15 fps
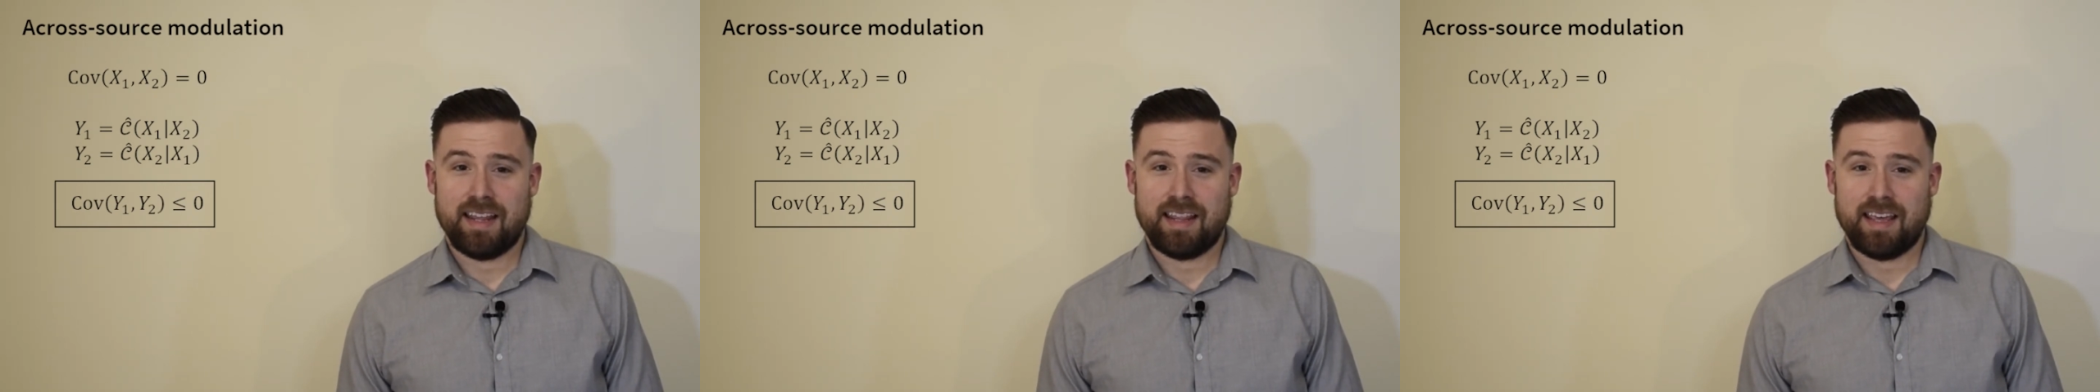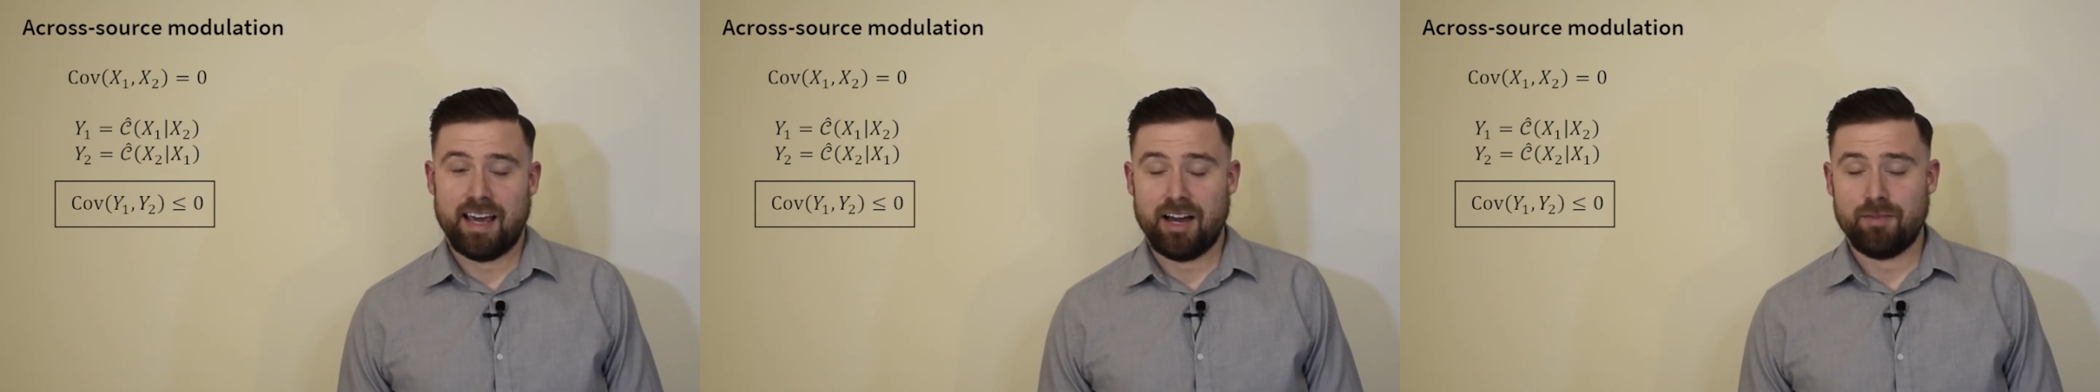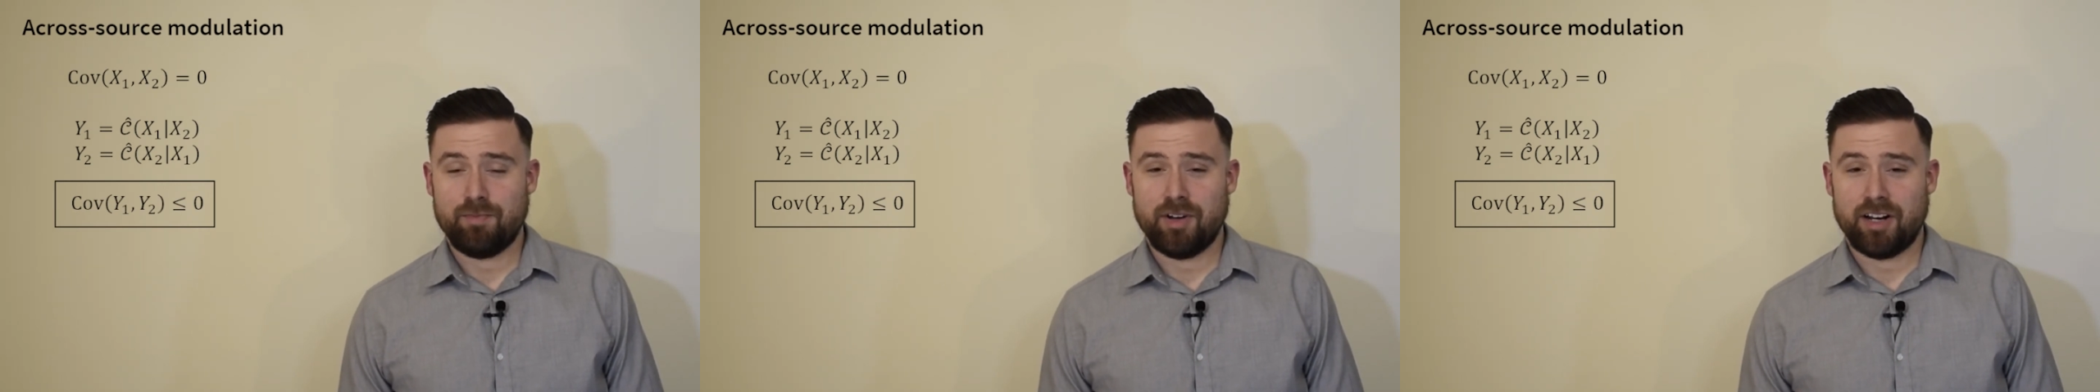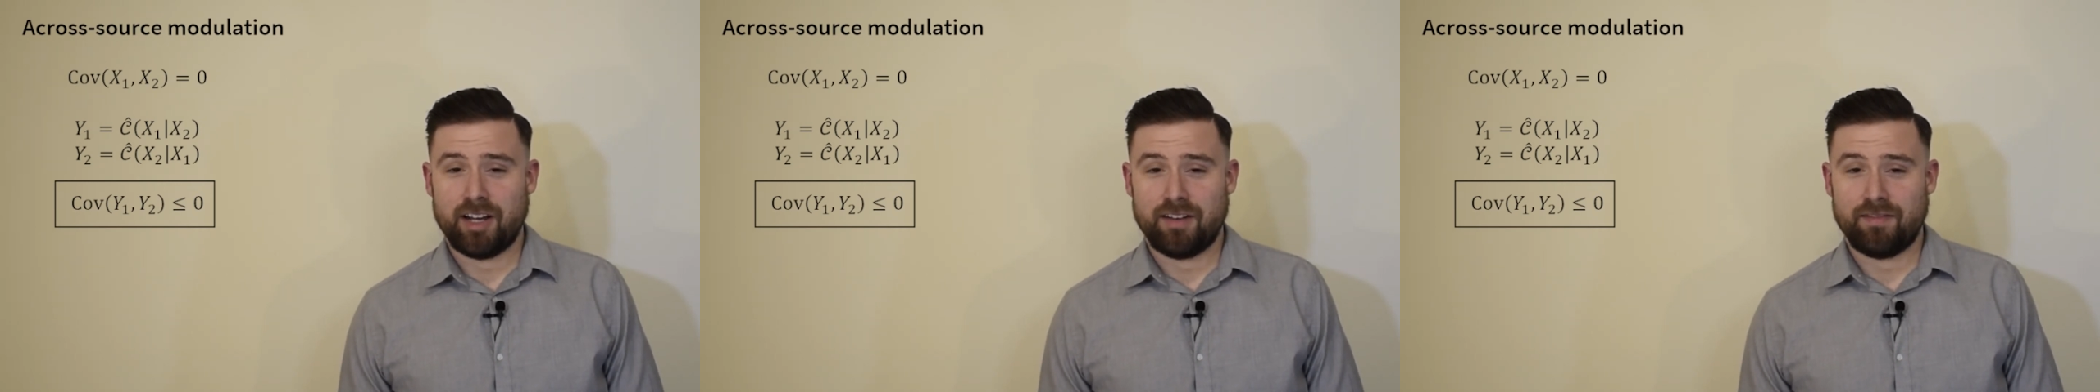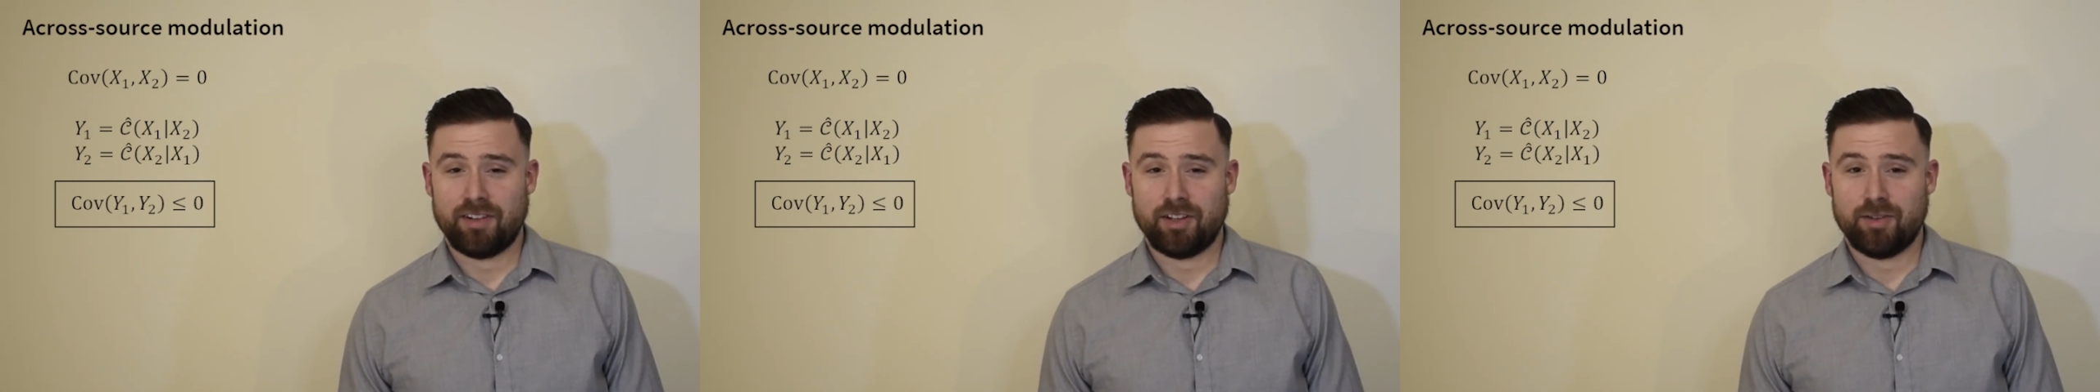The output
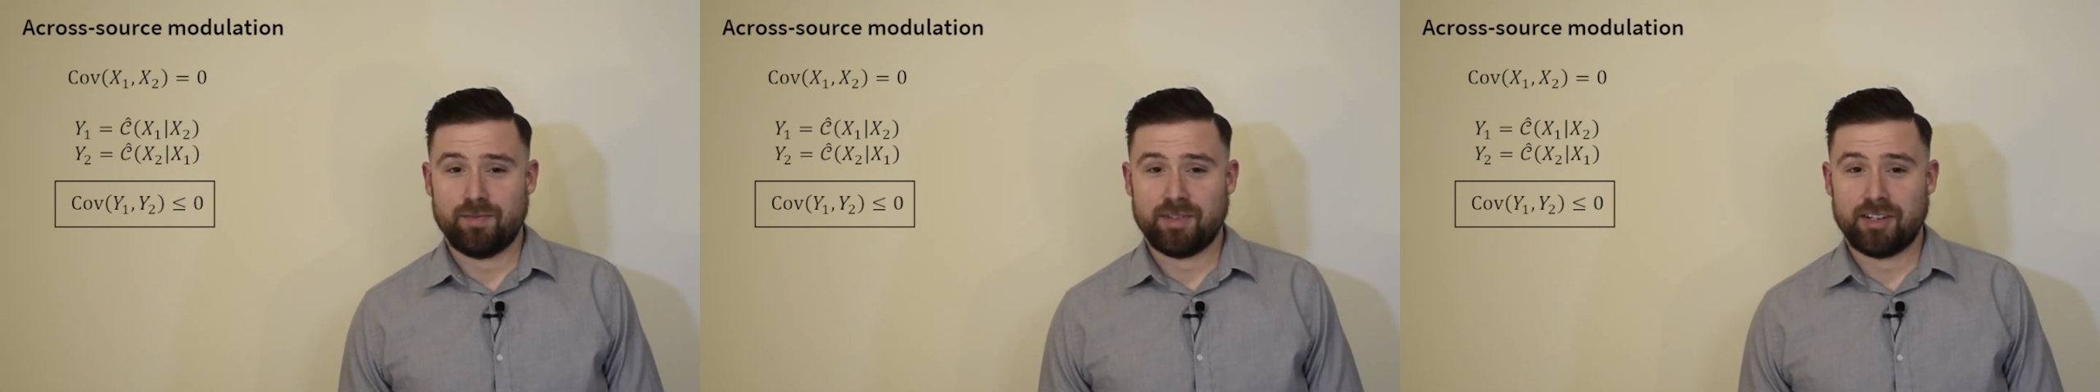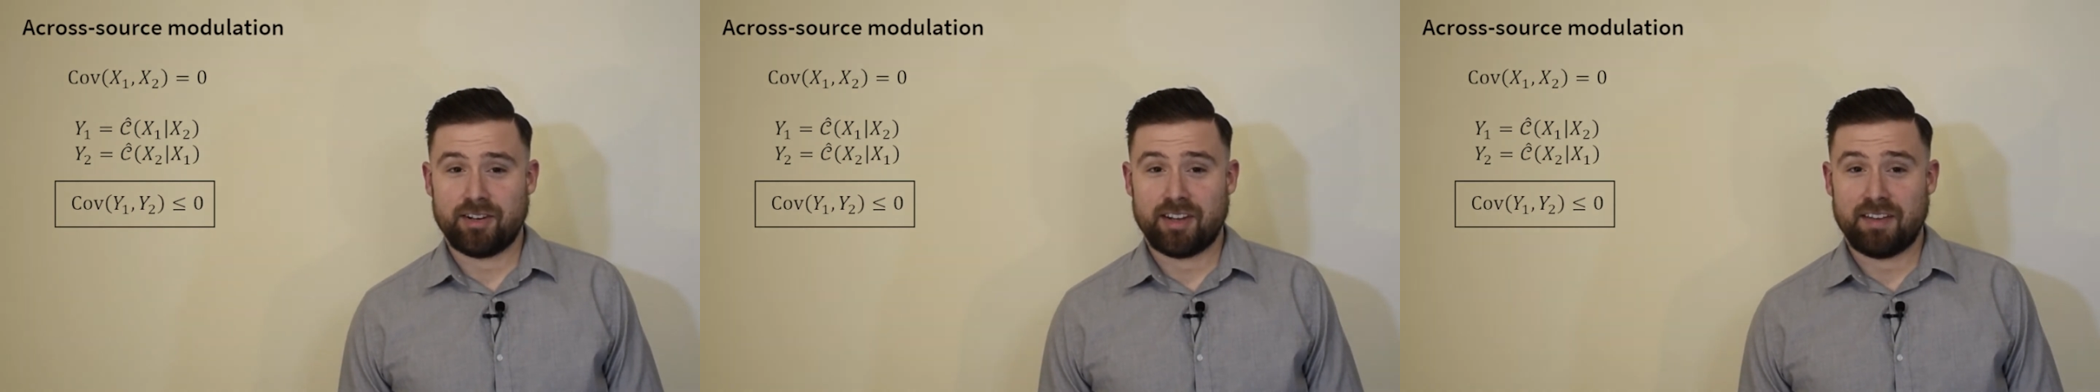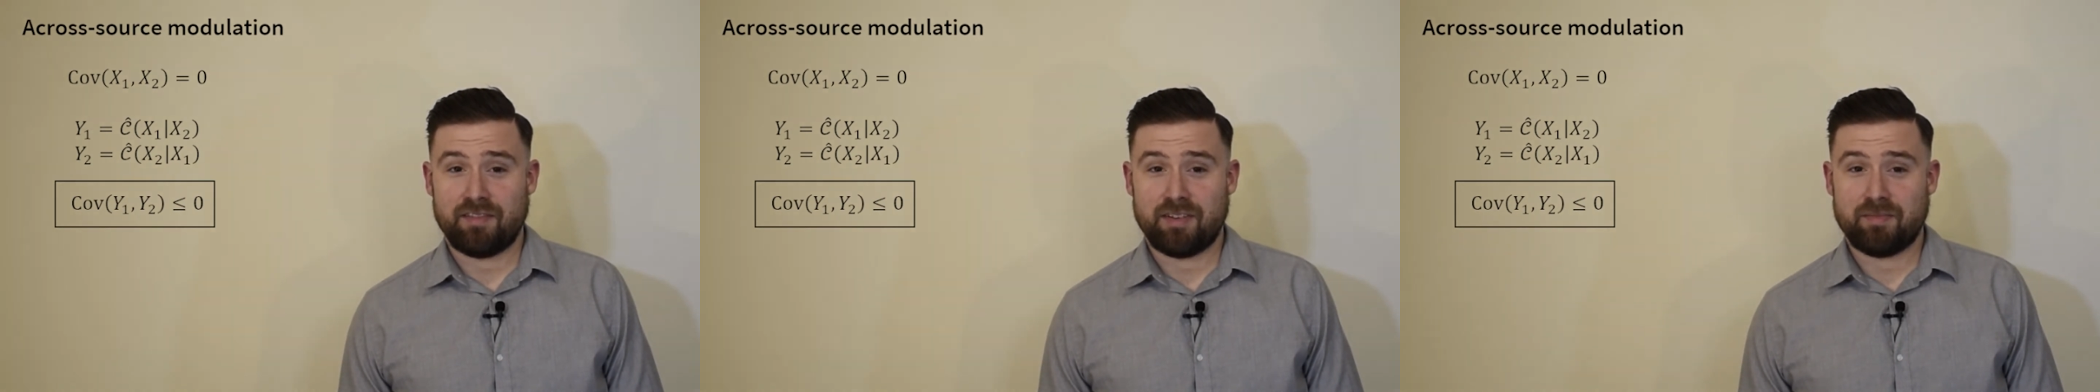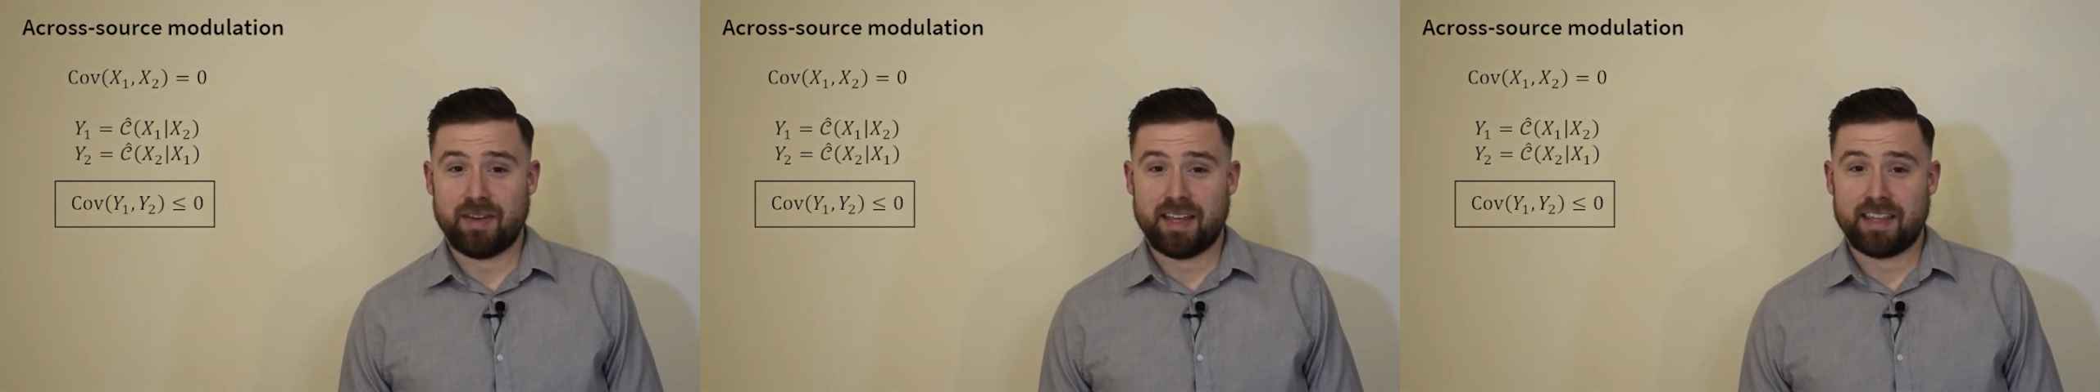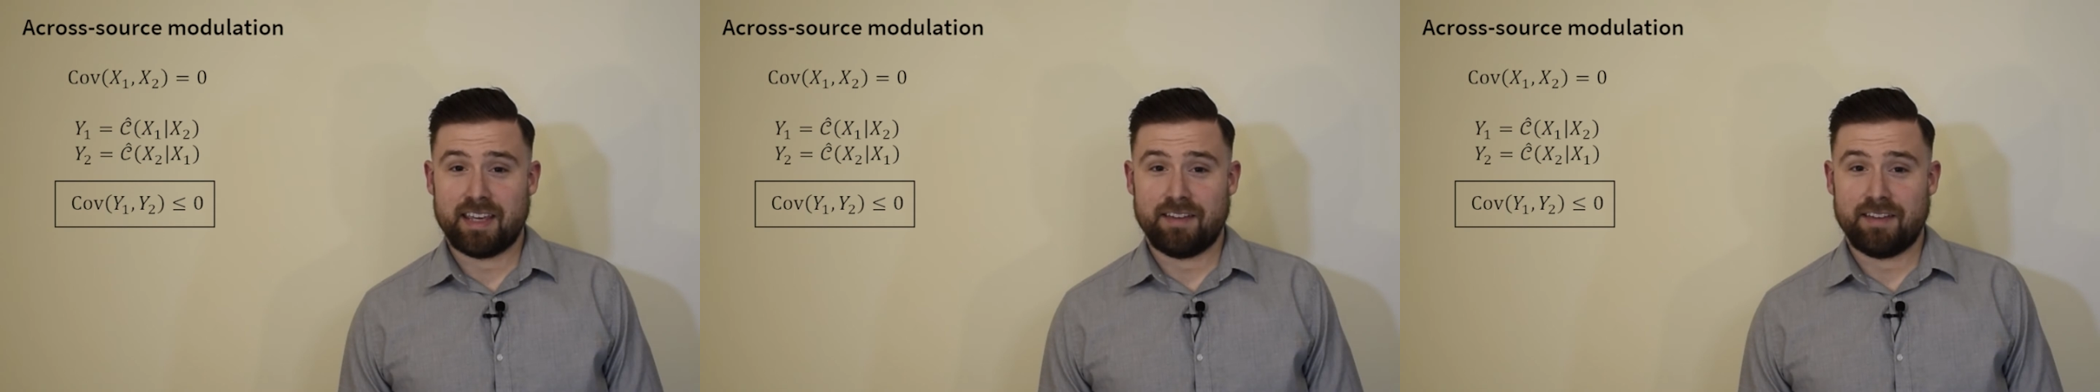envelopes are given by the